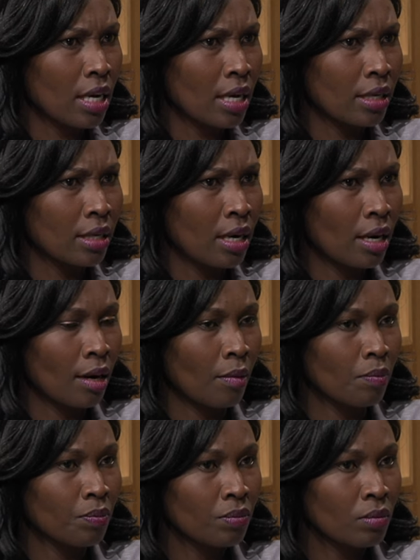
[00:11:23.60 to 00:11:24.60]
and,
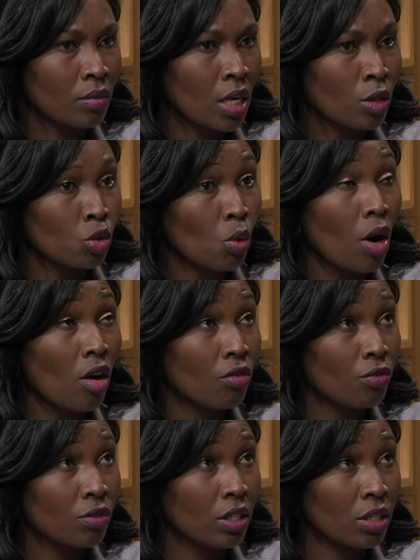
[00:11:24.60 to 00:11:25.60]
um,
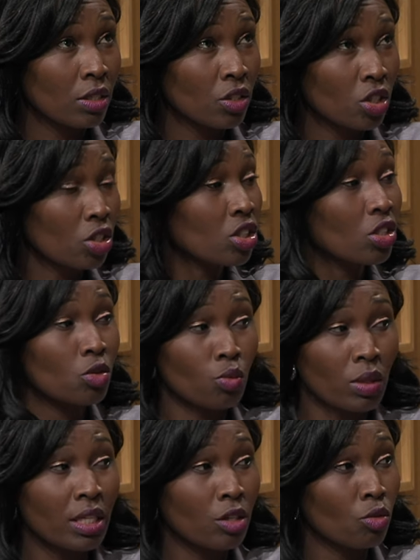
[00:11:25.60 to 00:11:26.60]
2012, the church has
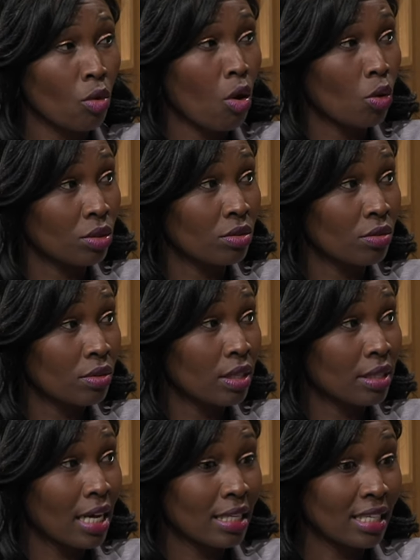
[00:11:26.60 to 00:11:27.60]
really grown.
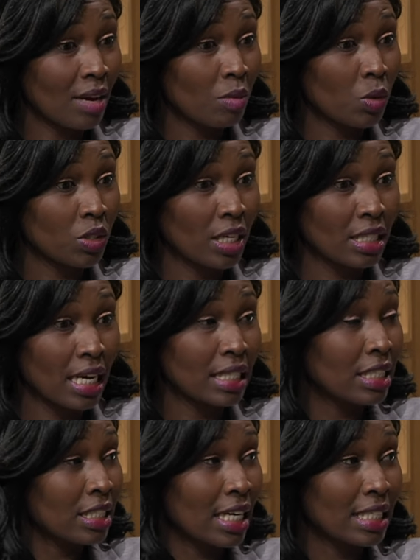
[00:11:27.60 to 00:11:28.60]
Okay. That time it was a
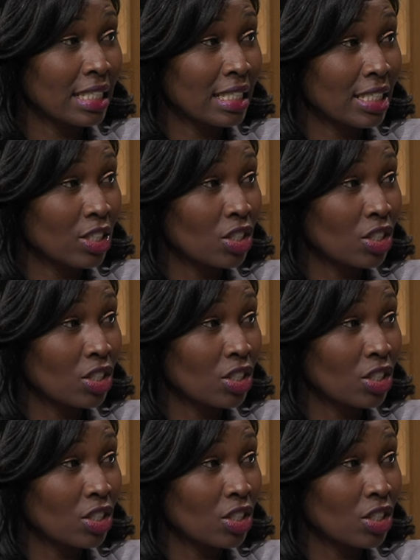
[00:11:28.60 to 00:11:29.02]
tiny, tiny church.